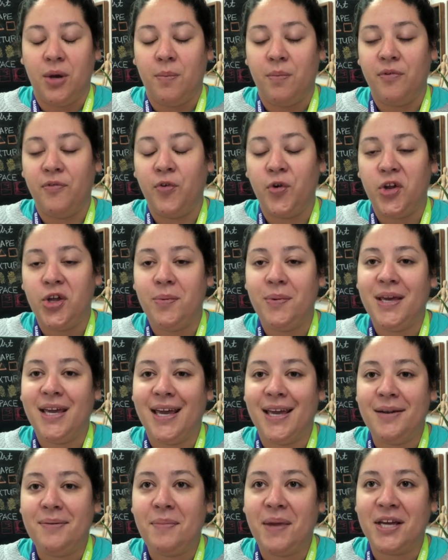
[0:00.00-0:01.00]
Before you
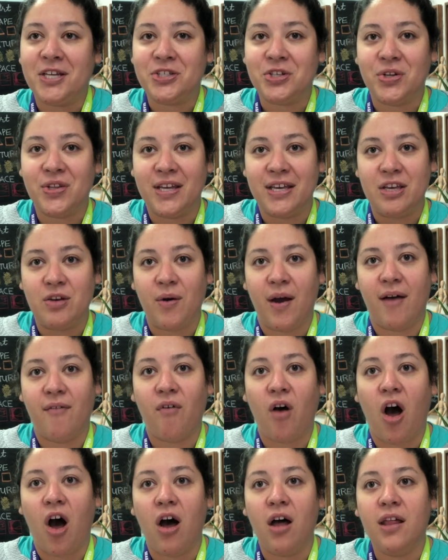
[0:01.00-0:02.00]
begin, make sure that you
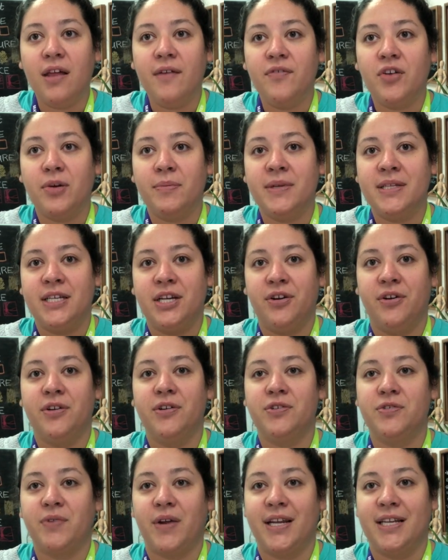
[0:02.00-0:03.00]
have all of your
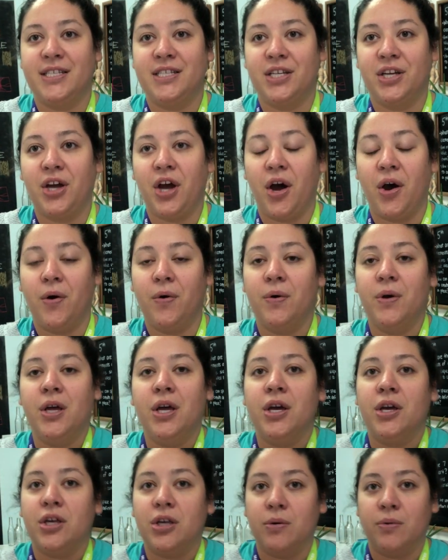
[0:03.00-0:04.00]
materials ready to go.
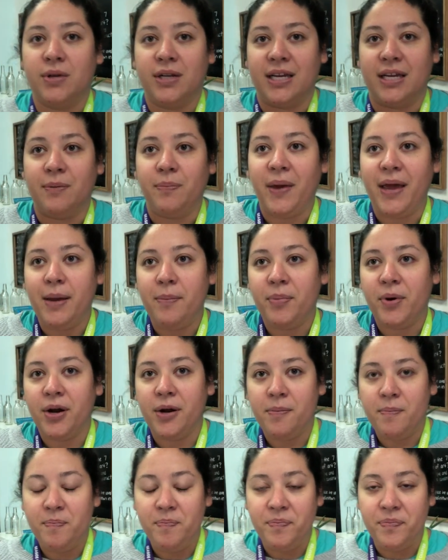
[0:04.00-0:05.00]
You will need
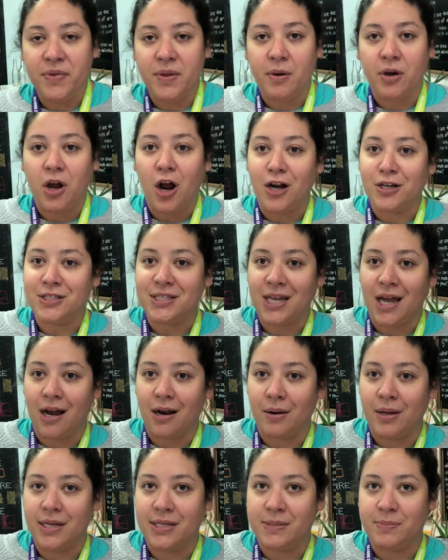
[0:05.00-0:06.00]
paper,
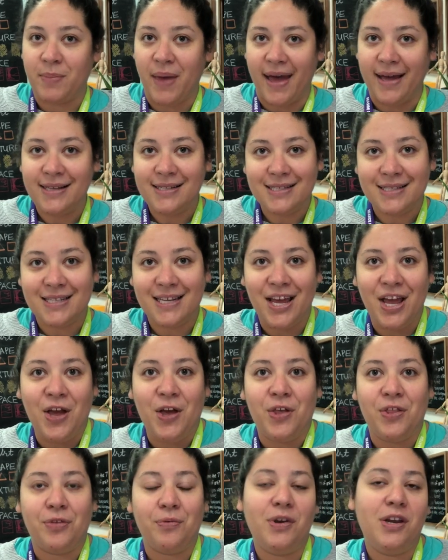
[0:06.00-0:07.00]
cardstock is best,
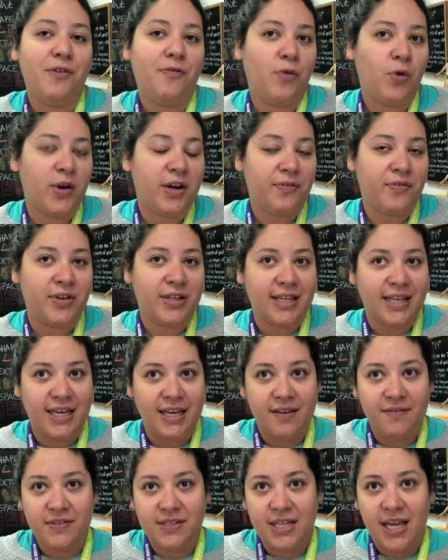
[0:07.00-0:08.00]
three to four different
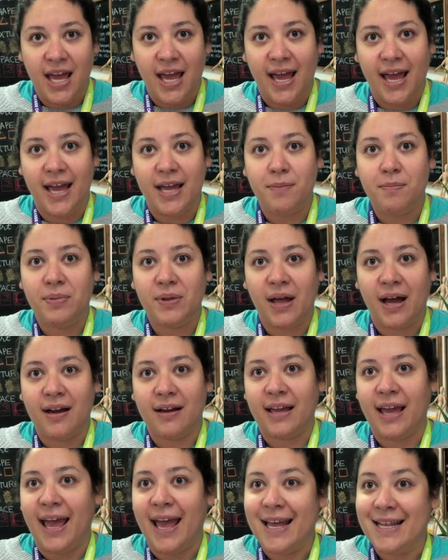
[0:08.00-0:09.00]
leaves, end
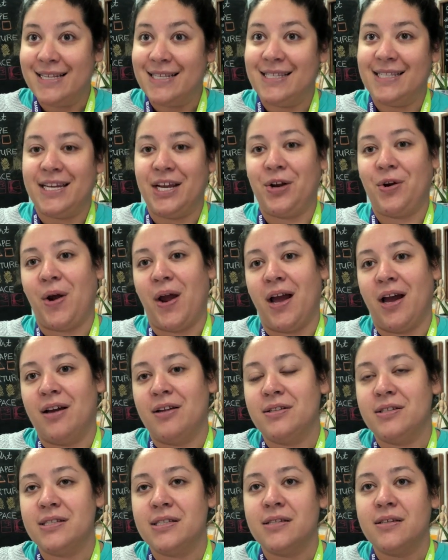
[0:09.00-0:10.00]
block and stick
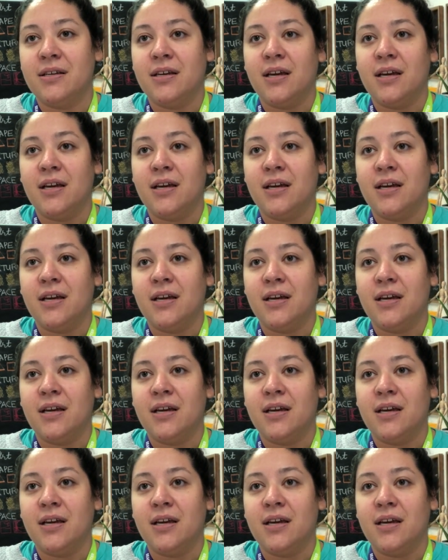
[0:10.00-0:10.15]
crayons.